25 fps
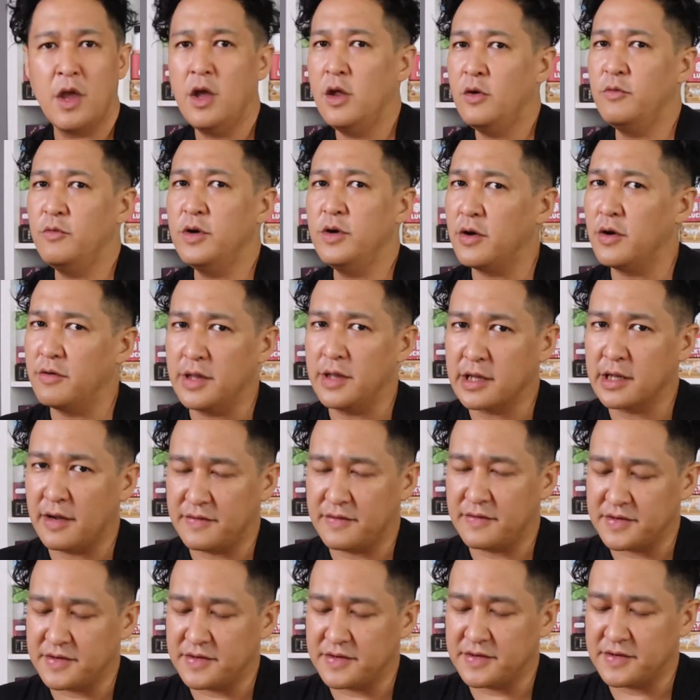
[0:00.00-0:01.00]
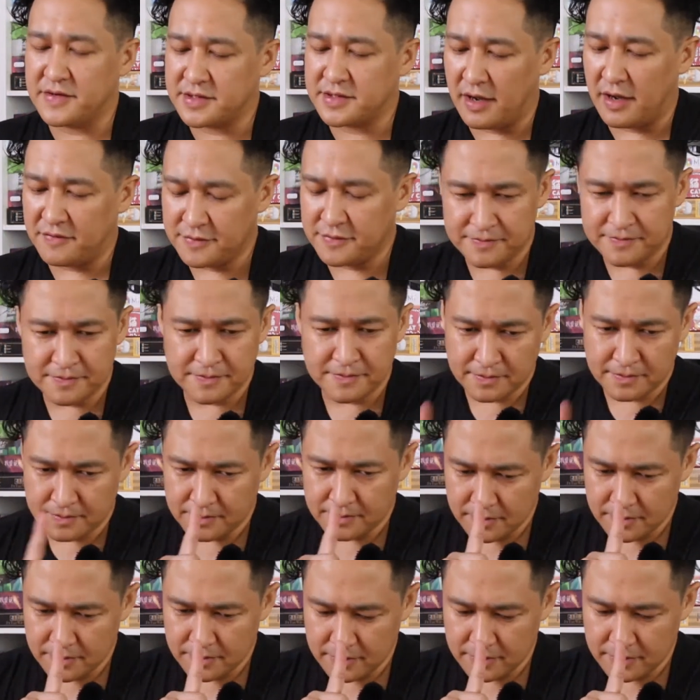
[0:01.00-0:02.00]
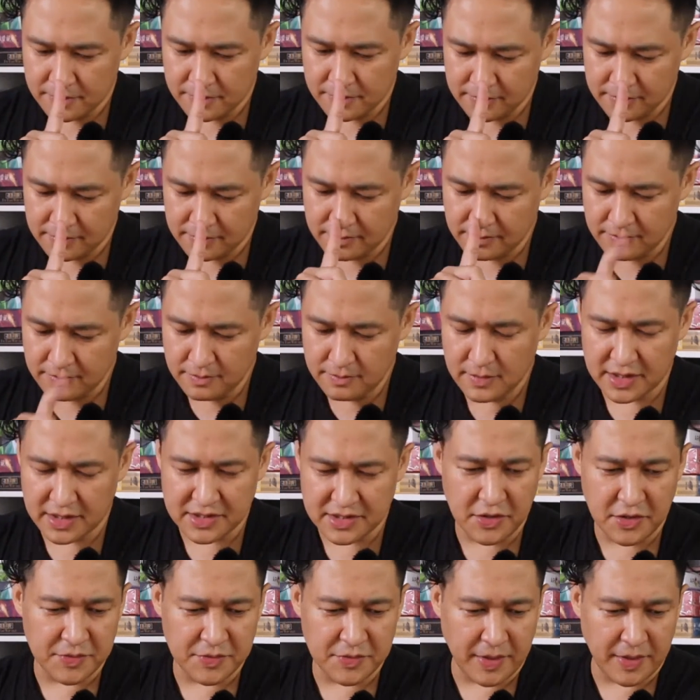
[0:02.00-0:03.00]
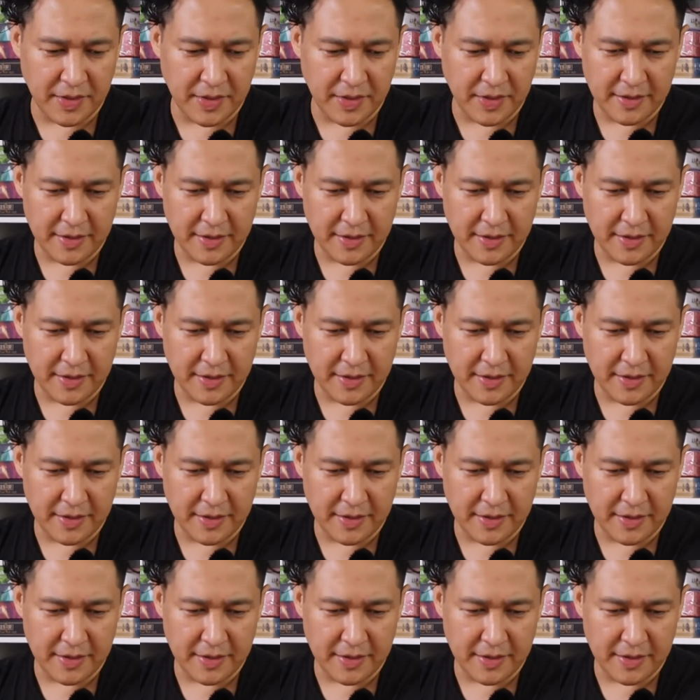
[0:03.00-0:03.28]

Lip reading: Really, really clever stuff. Excuse me.